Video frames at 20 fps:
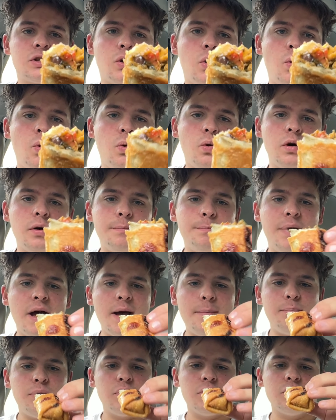corn,
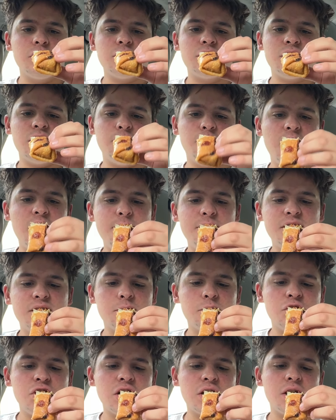peppers, and maybe
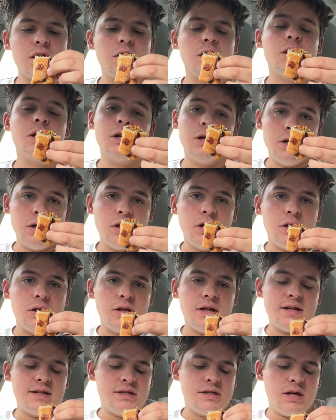some chicken.
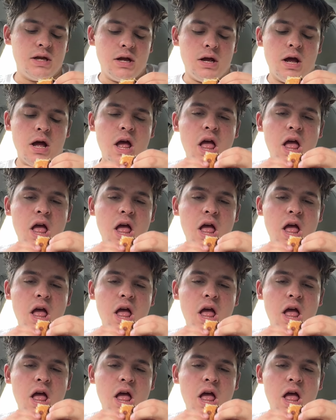Let's see.